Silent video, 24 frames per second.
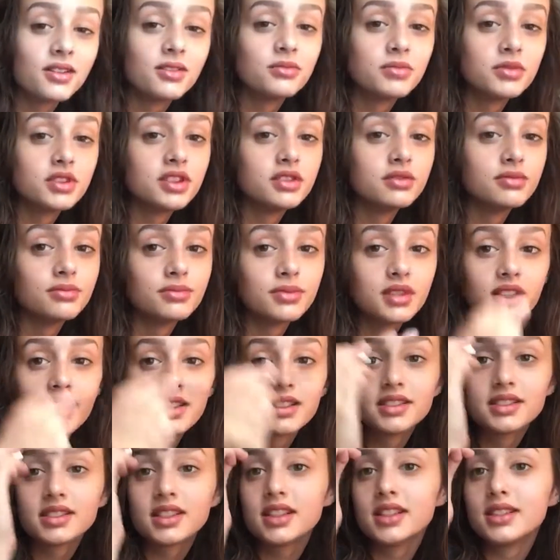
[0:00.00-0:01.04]
to homeroom
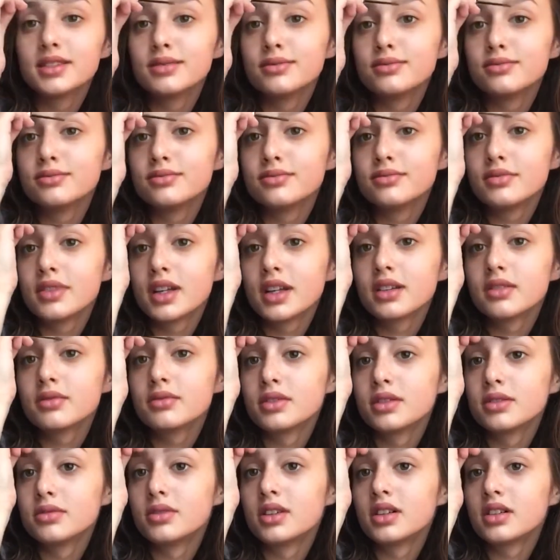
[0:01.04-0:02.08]
because, like, I didn't
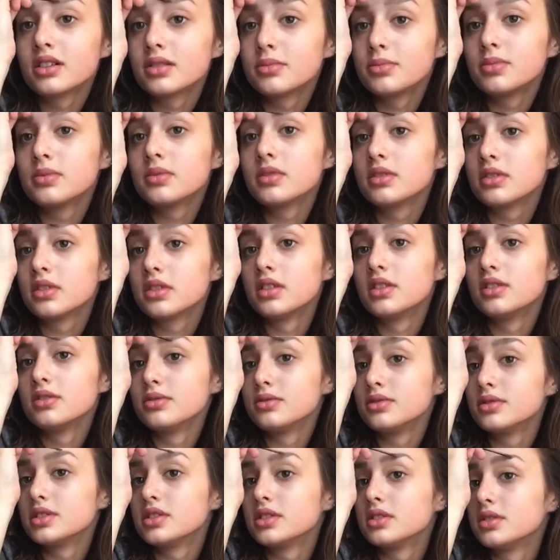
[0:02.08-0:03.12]
want to walk up
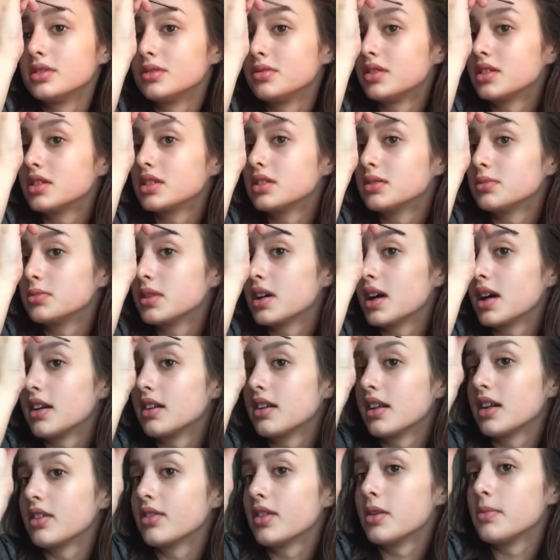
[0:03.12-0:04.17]
alone, so I walked up kind
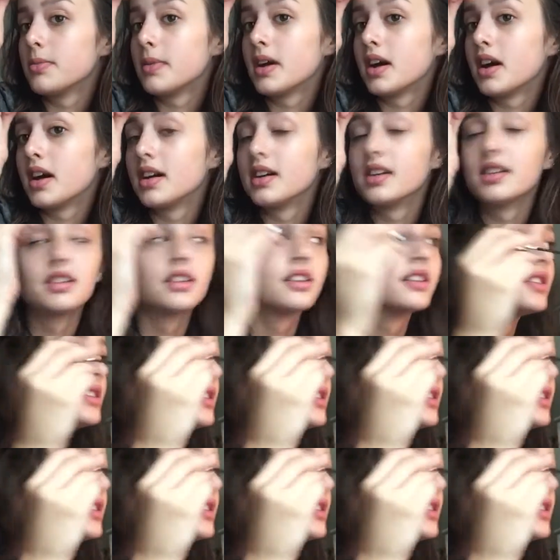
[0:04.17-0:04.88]
of like right behind